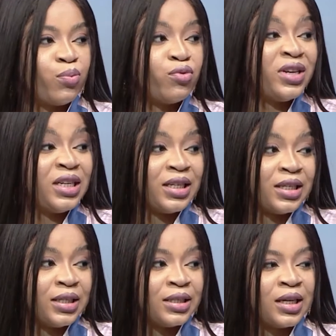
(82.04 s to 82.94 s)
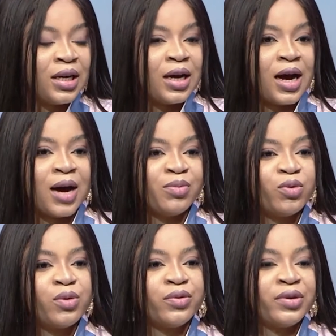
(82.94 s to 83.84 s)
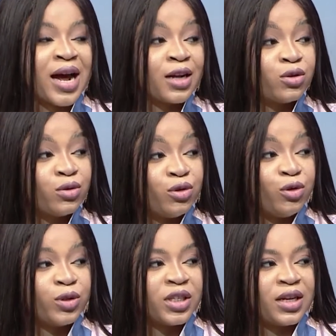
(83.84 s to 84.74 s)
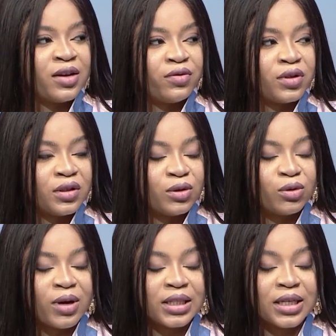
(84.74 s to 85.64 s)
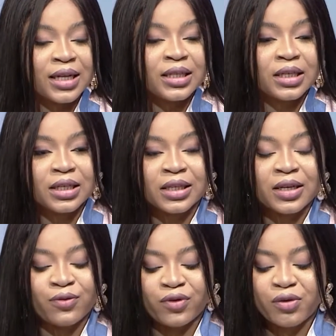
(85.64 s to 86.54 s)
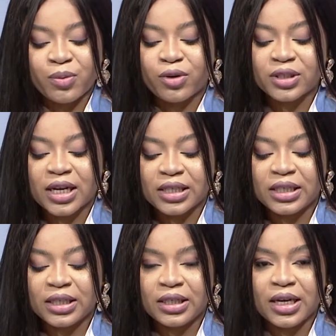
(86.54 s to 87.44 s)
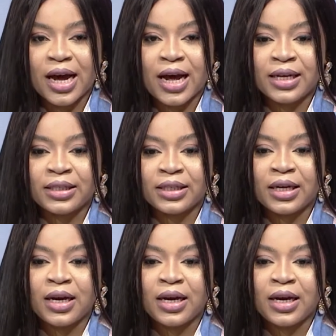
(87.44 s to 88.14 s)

bullying, the way we react to news and everything. So I think it's a very important day, and